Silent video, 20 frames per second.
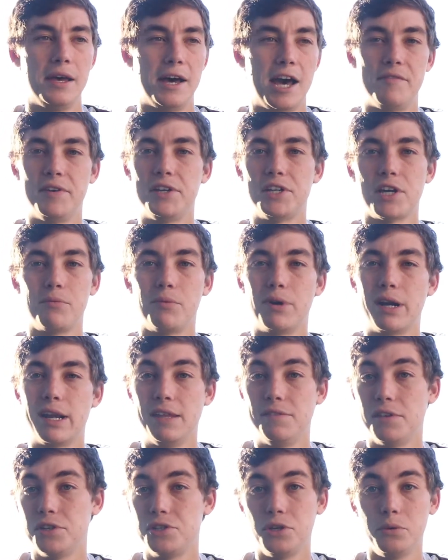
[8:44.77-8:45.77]
I haven't done one
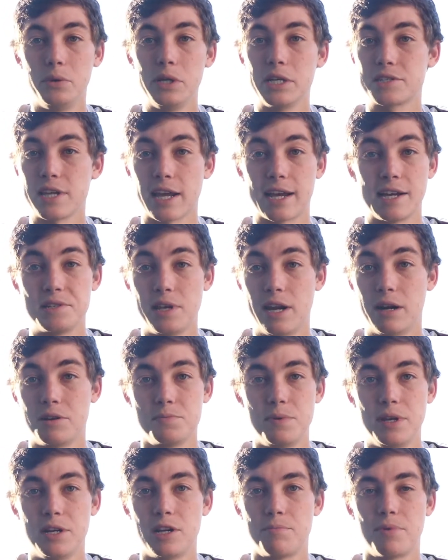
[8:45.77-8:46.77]
in the 2 weeks. Like I said, I
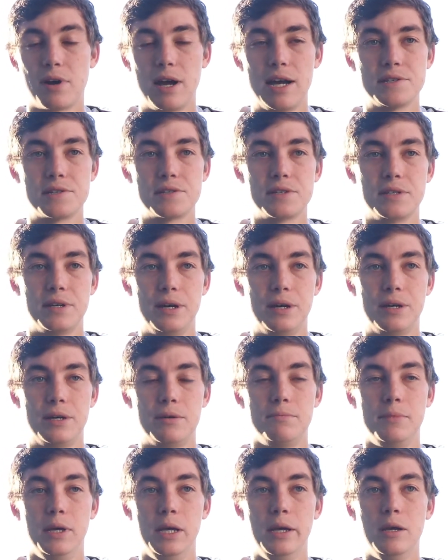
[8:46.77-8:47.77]
was being depressed.
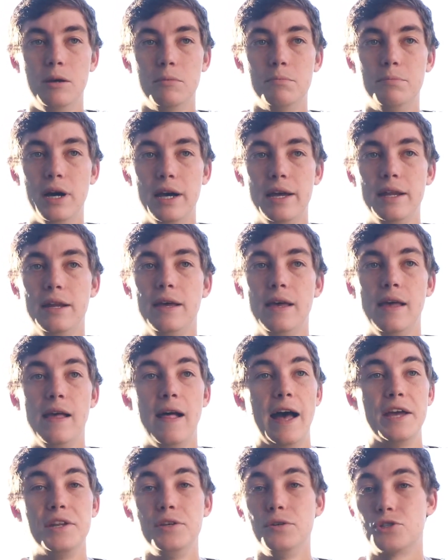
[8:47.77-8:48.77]
But
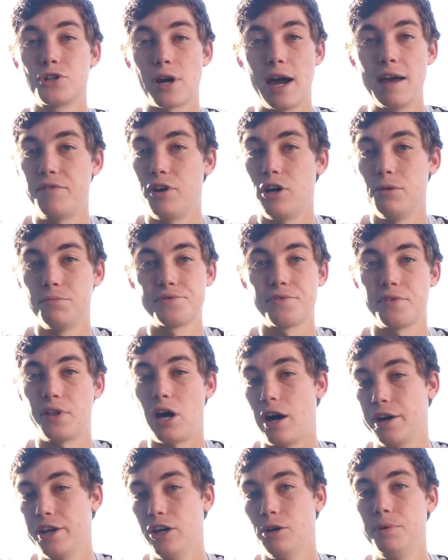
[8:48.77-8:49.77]
I do drive homes for the
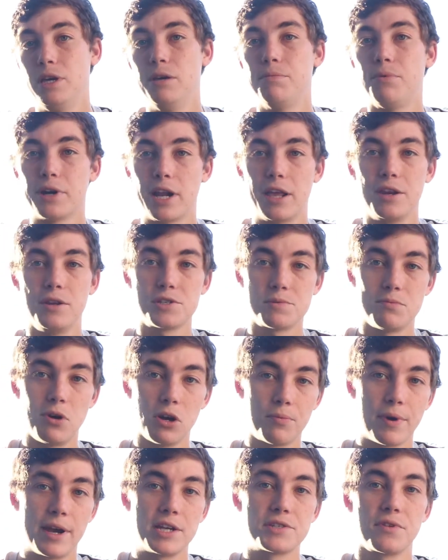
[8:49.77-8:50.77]
audio people, and I do
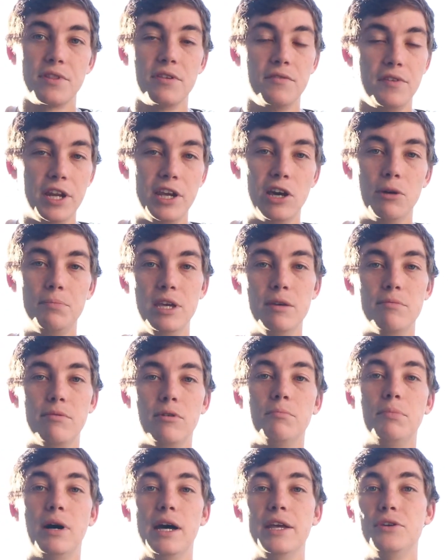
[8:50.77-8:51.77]
smoke breaks for the video
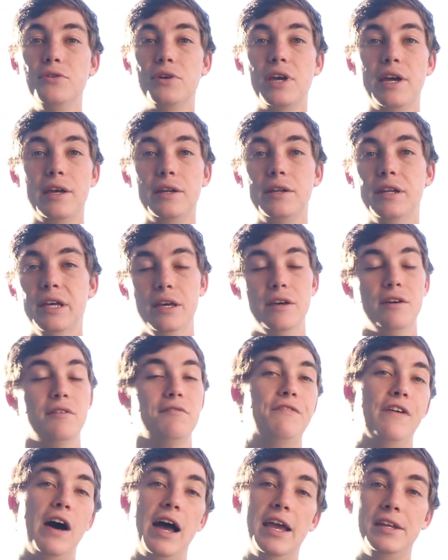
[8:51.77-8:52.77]
people. But you can
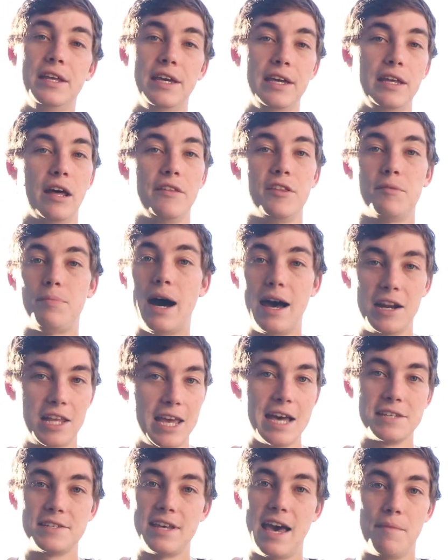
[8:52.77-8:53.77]
find it on the
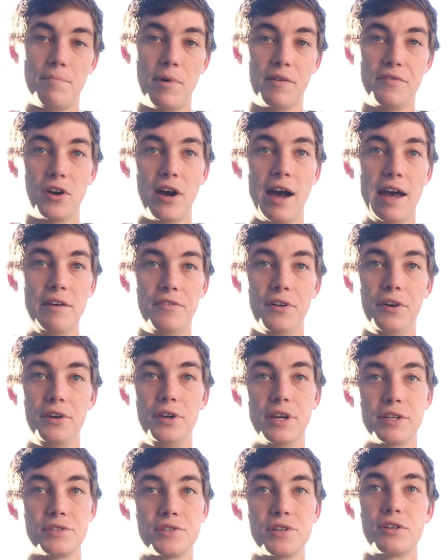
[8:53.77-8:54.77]
podcast app off your iPhone.
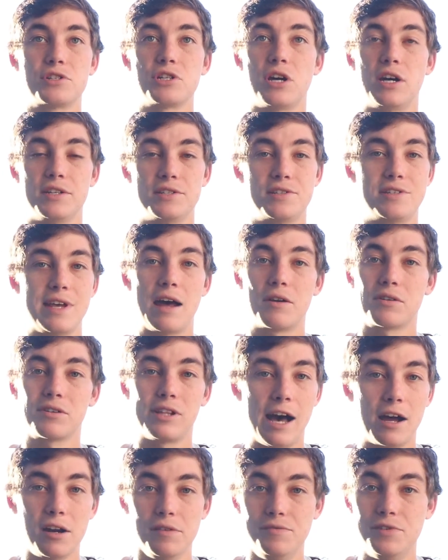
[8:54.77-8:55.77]
You can search on
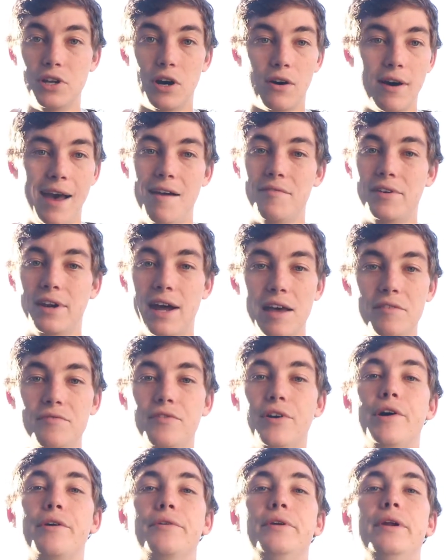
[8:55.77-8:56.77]
SoundCloud if you don't have an
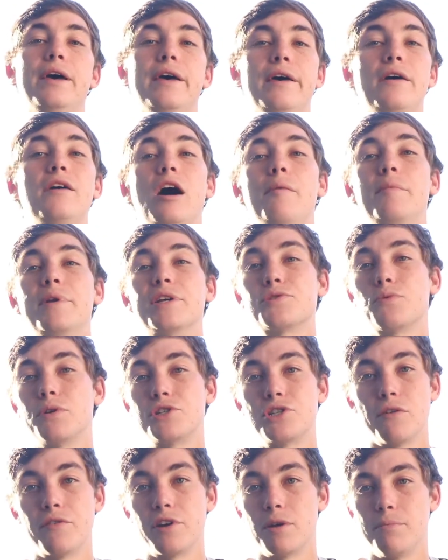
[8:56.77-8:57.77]
iPhone. I'm going to
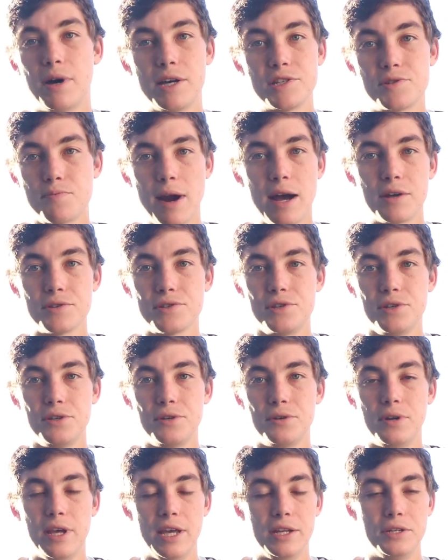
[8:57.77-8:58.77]
switch over to Buzzsprout
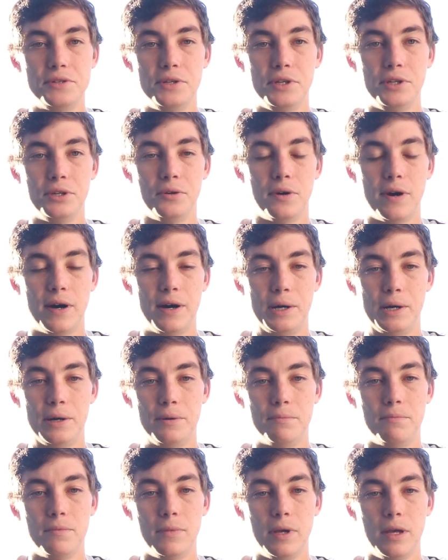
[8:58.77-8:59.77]
soon and do
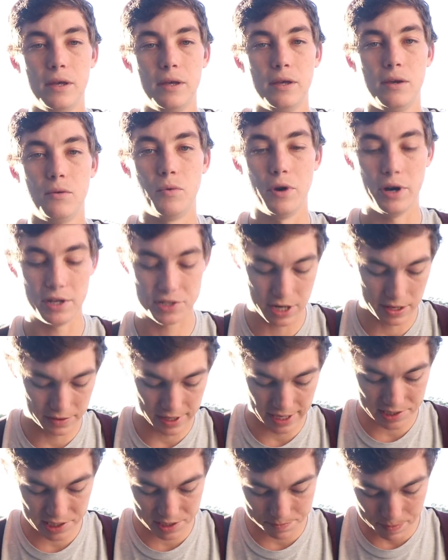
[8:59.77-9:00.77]
where it's on,
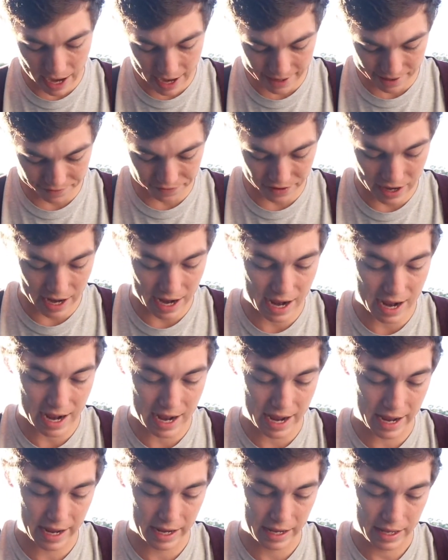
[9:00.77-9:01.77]
like,
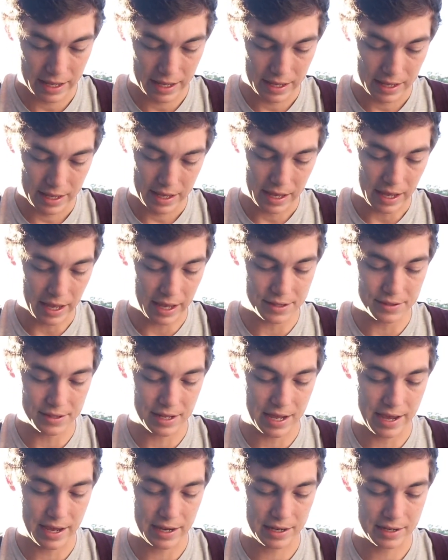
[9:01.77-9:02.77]
Spotify and,
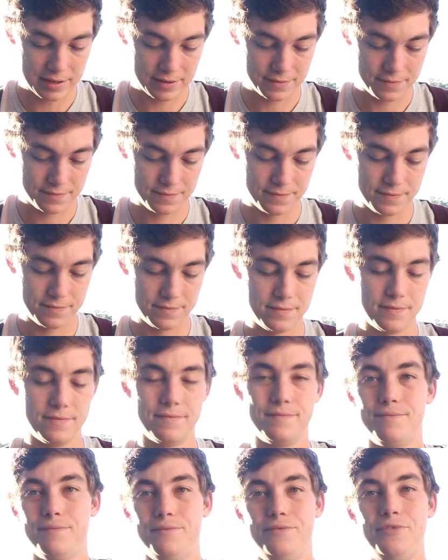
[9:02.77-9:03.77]
like,
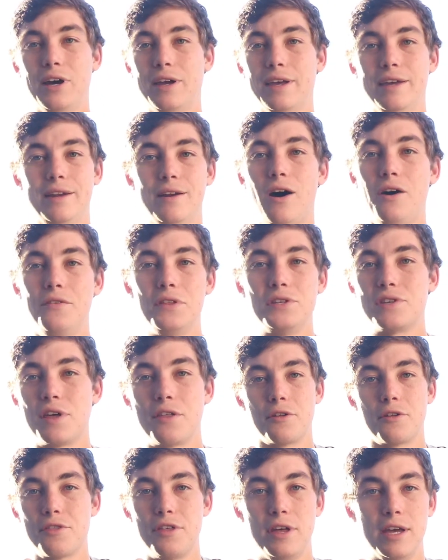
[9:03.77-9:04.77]
fucking all these
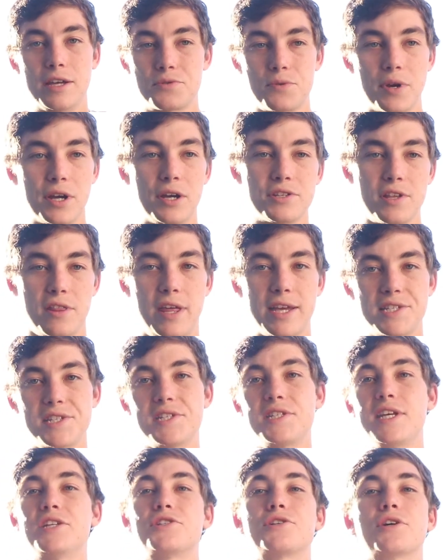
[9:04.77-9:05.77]
things, where it goes on, like,
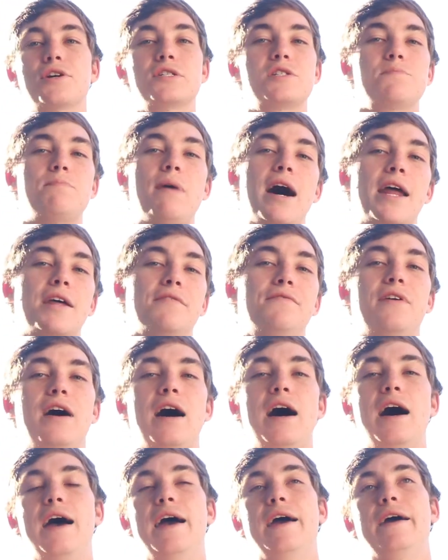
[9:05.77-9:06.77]
Stitcher,
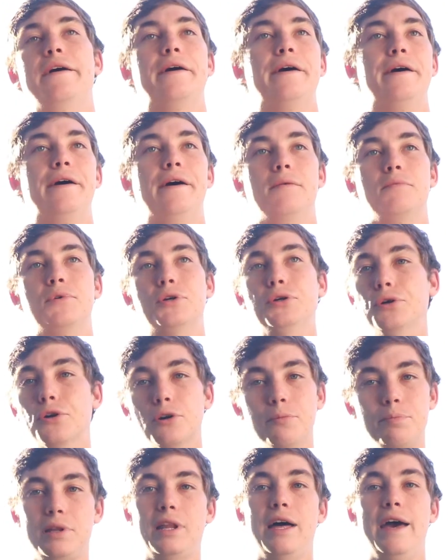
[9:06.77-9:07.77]
Spotify,
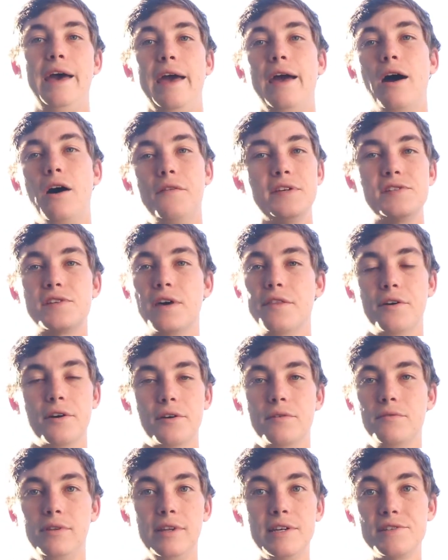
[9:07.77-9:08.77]
Google Play, all these
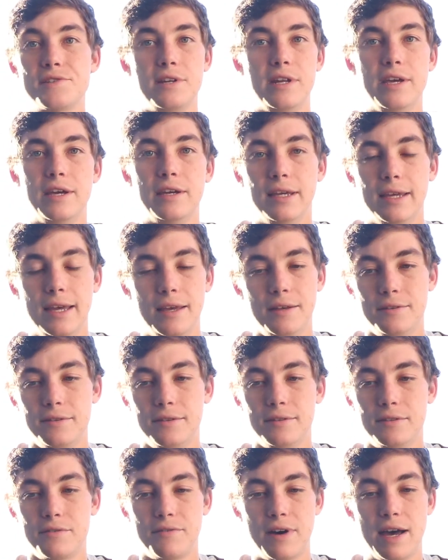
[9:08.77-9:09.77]
other listening
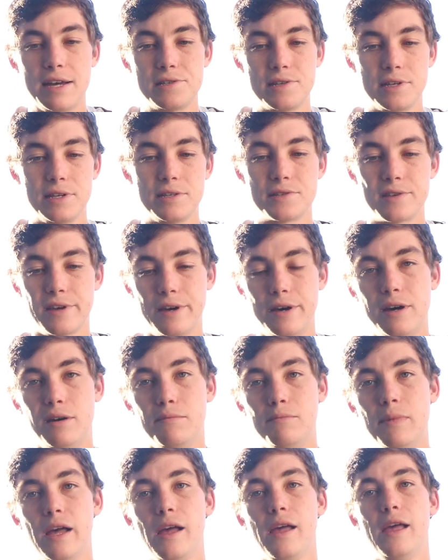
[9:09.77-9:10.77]
devices.
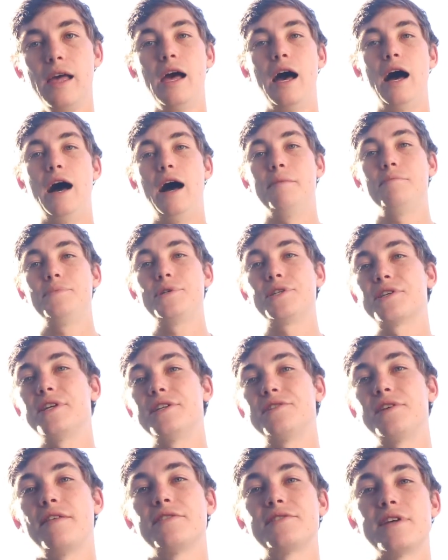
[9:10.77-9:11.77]
I'm just
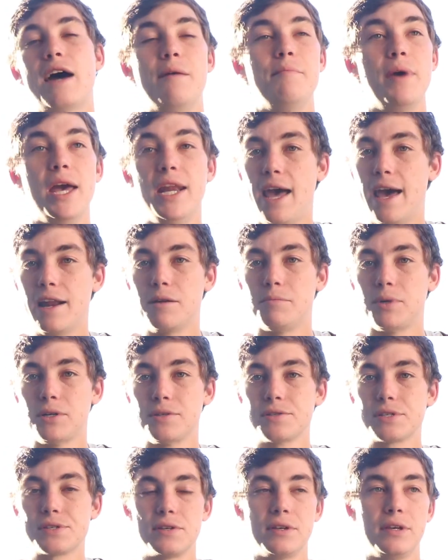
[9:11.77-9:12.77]
going to say this now. I made
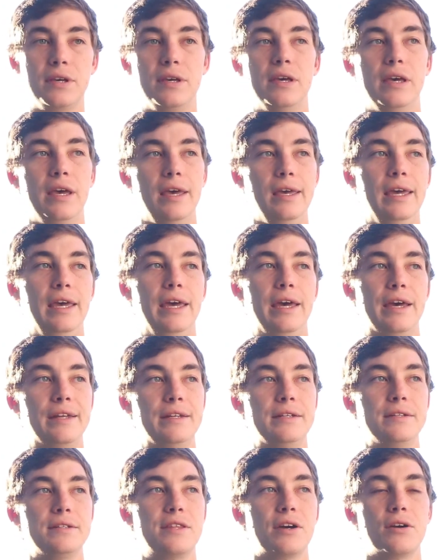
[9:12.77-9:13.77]
edibles,
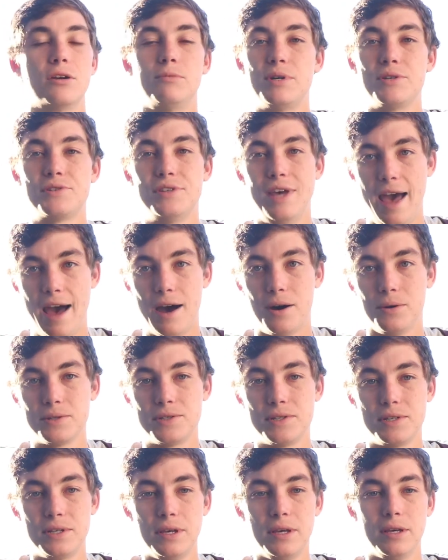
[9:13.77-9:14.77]
and they're almost
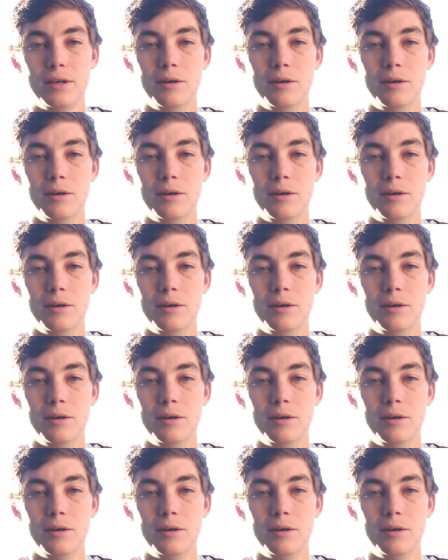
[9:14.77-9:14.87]
out.